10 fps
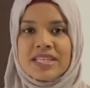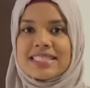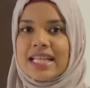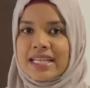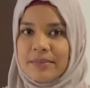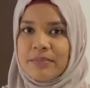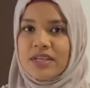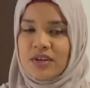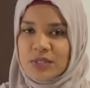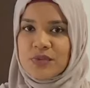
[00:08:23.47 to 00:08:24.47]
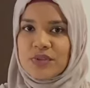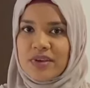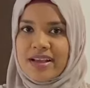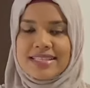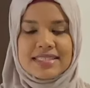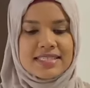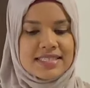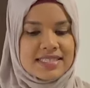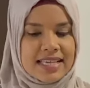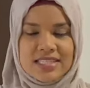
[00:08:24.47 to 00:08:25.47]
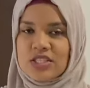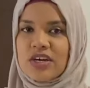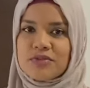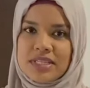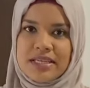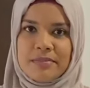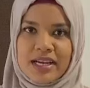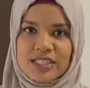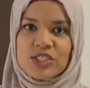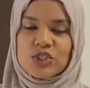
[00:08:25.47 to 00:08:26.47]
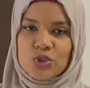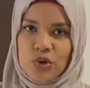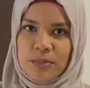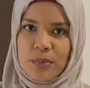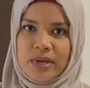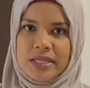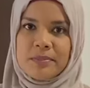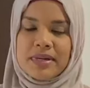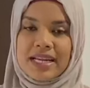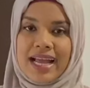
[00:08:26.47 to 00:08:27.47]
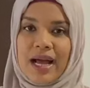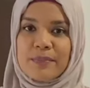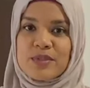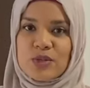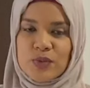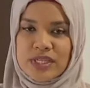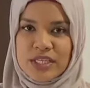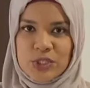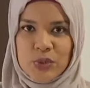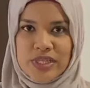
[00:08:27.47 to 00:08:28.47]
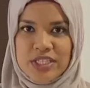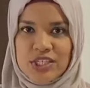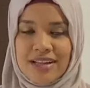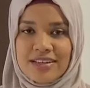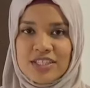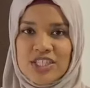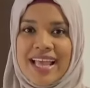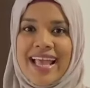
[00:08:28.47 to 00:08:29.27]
It's like, I'm being honest with you guys, this is not really my strong point, but I absolutely enjoyed the challenge.